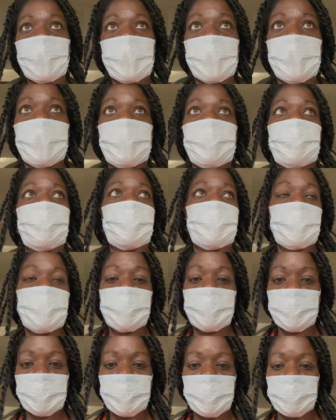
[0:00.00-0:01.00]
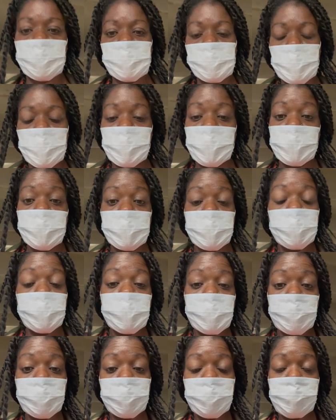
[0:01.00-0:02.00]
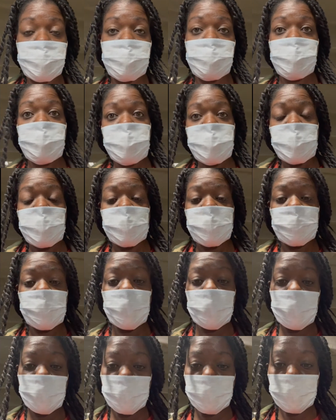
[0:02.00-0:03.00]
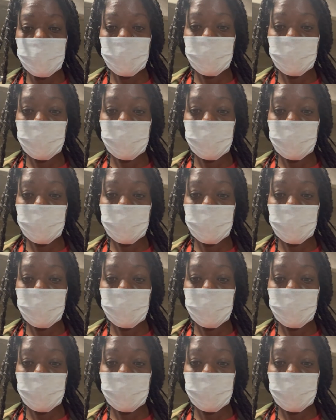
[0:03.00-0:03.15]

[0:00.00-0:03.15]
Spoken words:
I was listening to some meditation music